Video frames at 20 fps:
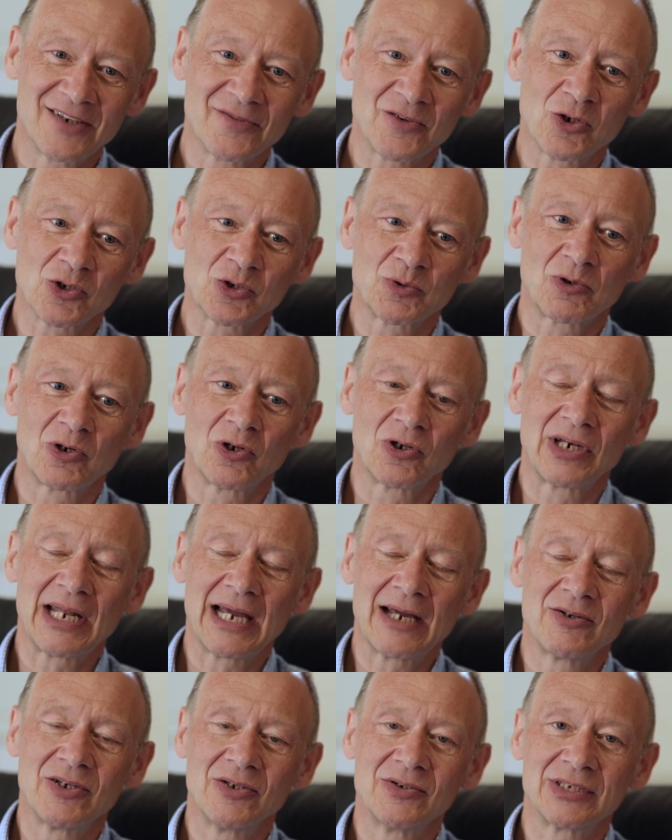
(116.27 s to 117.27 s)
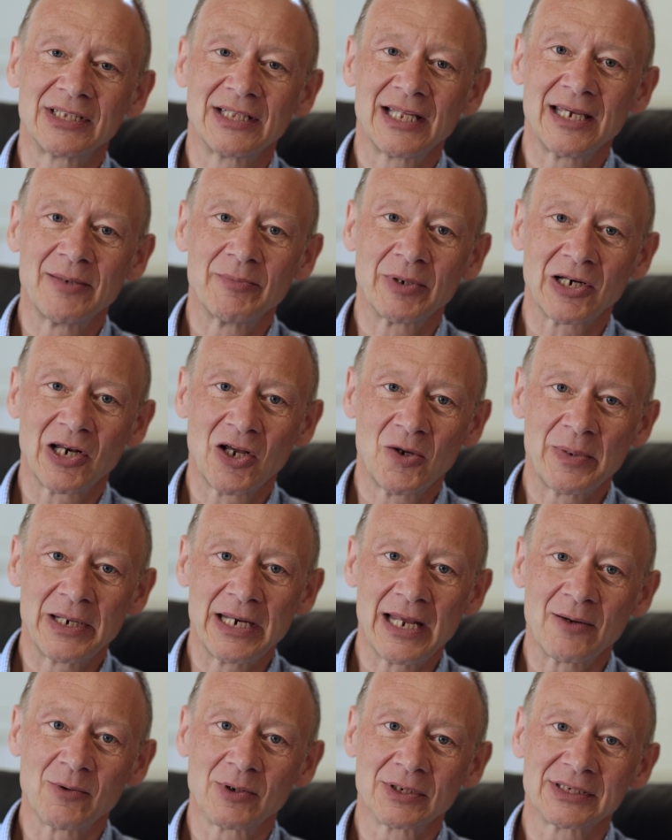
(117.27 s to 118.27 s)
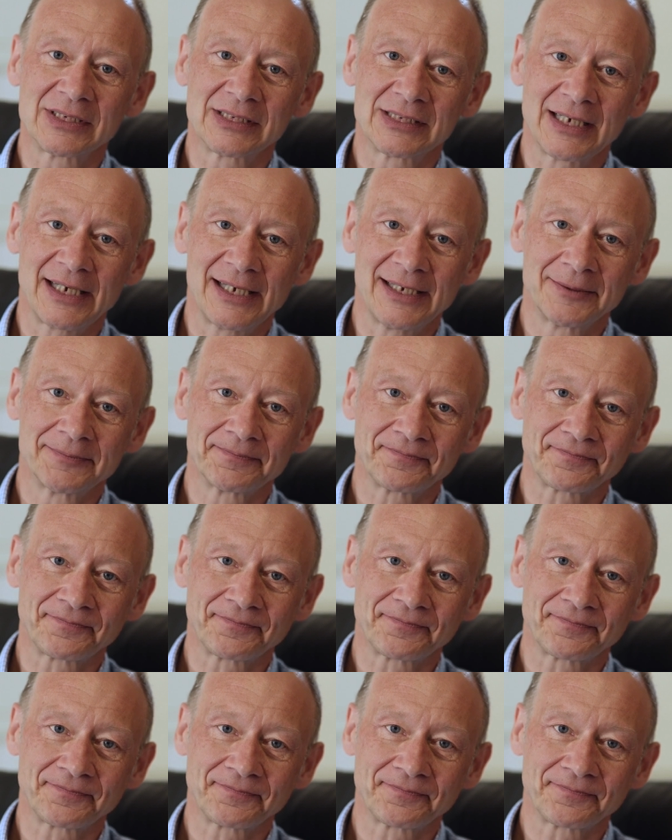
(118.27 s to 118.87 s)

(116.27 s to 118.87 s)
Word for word: and of course, we're all now using the hemoglobin A1C.